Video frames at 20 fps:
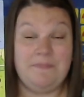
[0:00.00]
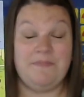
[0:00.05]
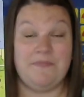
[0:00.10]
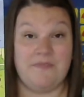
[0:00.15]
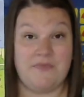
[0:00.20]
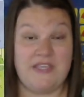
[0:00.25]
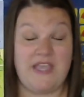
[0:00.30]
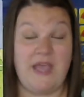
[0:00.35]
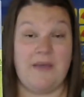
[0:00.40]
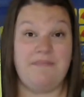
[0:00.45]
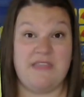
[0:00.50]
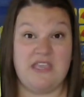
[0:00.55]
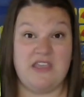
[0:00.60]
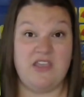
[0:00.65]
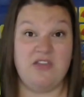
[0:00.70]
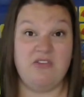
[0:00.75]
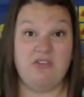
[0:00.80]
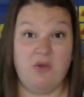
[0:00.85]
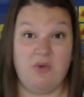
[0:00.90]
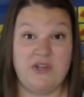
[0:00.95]
Yep, they
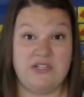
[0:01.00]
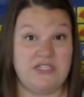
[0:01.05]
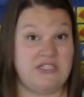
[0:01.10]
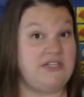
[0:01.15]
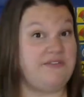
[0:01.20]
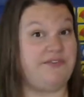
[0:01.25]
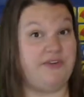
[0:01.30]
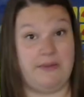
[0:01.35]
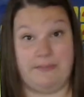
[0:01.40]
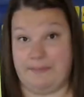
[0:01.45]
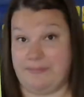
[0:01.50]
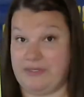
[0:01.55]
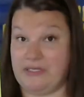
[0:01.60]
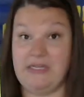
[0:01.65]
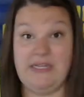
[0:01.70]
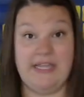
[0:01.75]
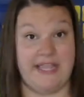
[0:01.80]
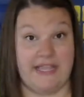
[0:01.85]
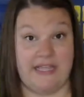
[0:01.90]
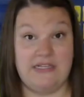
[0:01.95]
can grow into different
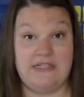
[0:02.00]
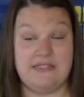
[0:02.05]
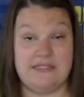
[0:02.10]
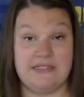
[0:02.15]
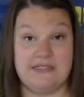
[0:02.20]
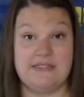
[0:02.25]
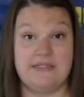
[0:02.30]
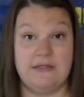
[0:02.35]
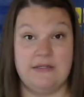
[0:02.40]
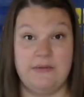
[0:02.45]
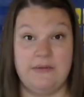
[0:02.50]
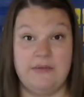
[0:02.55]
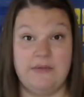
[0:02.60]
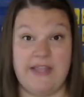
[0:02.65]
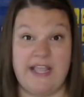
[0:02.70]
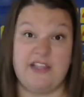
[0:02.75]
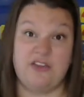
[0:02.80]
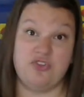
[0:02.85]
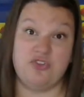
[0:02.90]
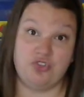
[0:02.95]
plants,
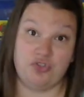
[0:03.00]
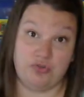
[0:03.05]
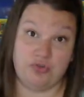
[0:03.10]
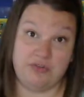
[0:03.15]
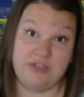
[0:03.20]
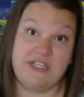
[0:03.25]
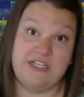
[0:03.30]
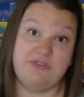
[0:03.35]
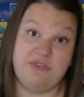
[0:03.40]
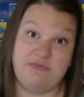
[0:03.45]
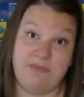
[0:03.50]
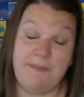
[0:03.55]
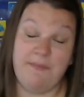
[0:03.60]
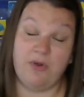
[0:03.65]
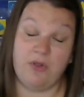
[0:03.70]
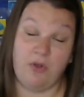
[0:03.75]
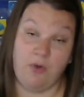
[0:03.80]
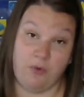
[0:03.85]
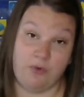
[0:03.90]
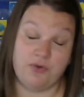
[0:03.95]
like trees.
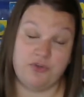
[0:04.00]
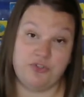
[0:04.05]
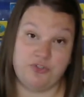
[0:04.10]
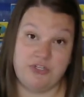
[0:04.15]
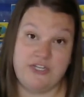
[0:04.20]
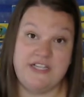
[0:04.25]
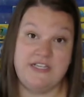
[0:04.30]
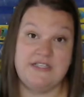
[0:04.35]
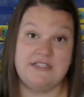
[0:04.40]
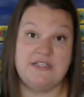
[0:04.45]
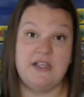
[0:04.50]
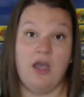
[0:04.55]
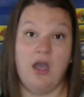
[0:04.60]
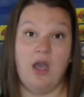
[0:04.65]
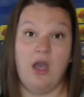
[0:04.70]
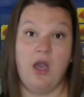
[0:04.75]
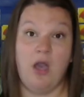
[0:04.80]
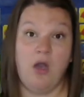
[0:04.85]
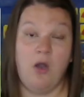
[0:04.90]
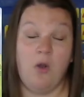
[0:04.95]
Remember oak trees?
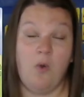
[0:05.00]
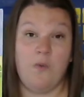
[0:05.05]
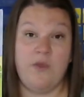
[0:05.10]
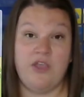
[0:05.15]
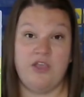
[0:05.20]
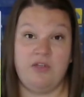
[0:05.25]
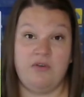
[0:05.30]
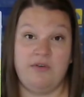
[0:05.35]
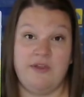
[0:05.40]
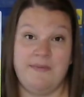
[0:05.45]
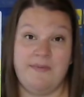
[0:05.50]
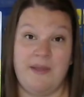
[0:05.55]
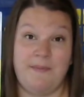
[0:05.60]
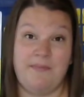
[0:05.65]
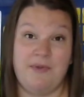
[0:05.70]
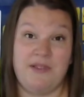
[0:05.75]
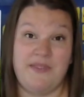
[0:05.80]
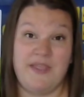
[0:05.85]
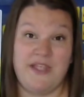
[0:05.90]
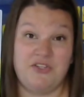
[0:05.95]
We could
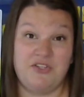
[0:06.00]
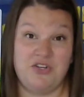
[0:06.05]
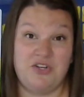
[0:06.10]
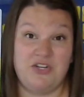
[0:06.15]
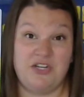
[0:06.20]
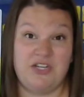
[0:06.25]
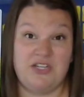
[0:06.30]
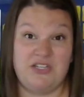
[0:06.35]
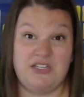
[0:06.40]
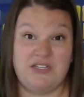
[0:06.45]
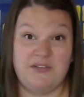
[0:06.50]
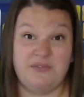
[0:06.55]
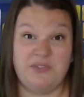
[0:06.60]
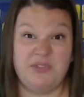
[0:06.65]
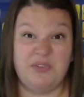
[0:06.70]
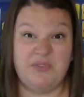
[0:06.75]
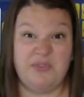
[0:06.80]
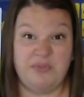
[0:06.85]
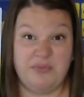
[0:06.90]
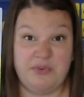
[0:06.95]
remember they turn into
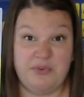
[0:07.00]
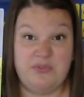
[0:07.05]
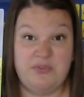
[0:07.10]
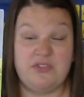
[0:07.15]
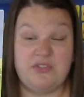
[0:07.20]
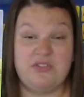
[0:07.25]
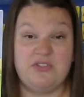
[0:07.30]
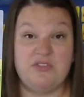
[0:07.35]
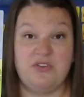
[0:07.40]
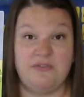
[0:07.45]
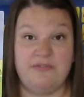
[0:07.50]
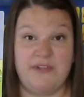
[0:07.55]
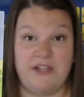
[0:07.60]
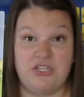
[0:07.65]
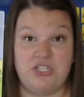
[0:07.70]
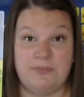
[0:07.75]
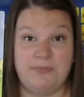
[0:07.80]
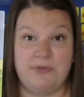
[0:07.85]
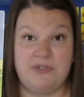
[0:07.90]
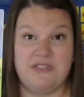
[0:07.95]
different fruits or
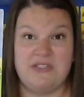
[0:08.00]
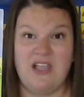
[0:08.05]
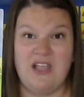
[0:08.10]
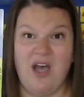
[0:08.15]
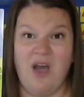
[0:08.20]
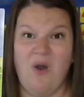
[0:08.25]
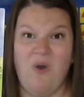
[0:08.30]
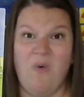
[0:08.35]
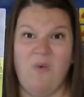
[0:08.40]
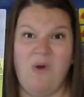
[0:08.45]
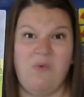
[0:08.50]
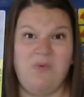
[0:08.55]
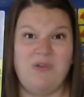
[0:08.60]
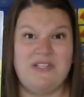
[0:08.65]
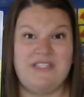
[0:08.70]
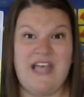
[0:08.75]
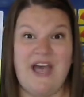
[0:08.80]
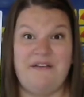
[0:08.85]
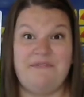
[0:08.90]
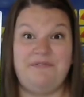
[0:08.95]
vegetables. What
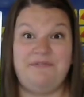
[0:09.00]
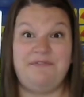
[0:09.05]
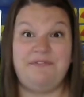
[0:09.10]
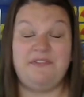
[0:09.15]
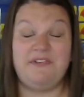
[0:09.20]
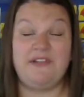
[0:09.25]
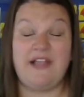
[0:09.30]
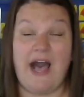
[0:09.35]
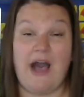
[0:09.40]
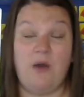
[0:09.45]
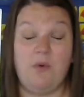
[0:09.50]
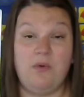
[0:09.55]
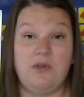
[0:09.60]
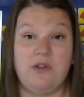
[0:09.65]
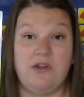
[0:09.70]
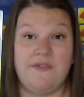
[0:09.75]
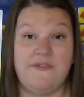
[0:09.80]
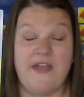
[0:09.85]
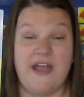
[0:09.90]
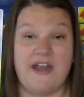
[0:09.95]
was that
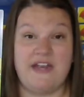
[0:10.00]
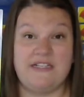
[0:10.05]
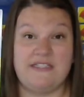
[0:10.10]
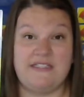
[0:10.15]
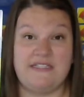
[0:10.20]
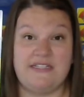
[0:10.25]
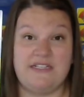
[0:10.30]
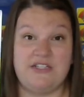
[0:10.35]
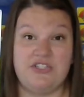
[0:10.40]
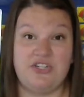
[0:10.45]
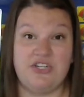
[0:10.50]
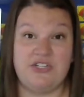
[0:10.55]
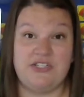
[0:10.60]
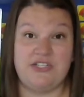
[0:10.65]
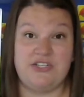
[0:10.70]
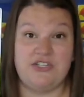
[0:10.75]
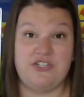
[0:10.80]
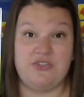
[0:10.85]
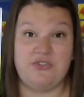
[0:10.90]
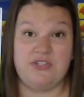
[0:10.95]
flower that a seed turned
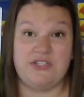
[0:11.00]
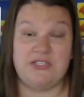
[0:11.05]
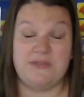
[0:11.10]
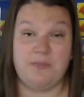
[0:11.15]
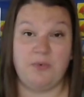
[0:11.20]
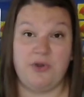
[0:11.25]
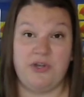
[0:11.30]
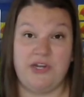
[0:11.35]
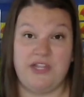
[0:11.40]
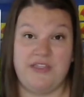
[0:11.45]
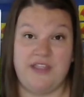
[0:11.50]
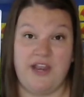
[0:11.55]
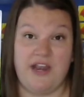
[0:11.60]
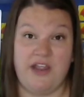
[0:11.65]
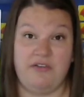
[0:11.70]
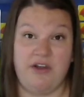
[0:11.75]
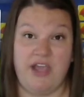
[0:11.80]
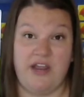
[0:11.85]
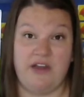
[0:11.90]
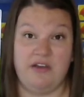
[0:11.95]
into this morning that
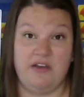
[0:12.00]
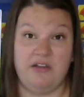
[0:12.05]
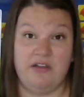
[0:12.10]
I read?